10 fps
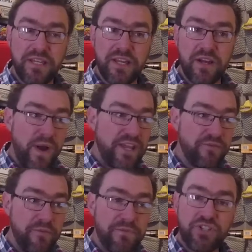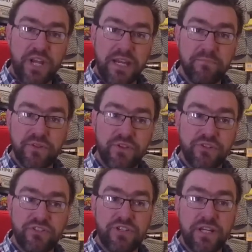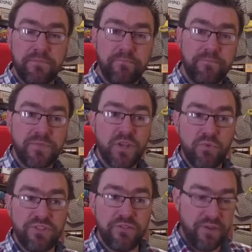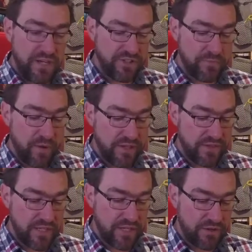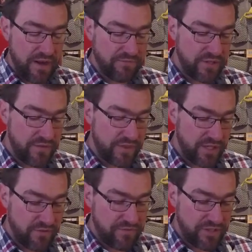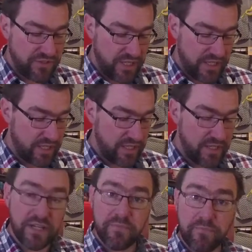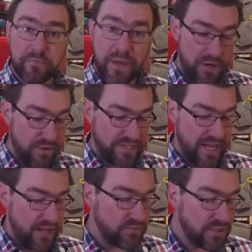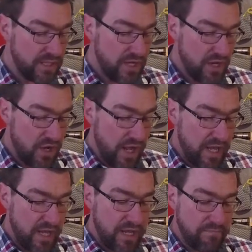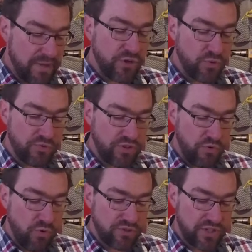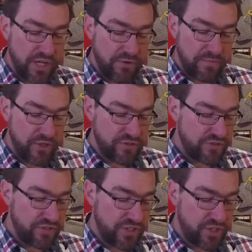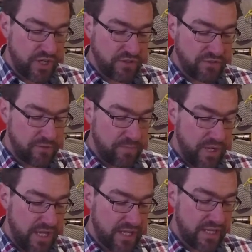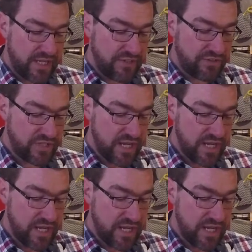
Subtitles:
away from the chamber that was affected by the gravitic power down. It can auto load emergency shuttle supplies.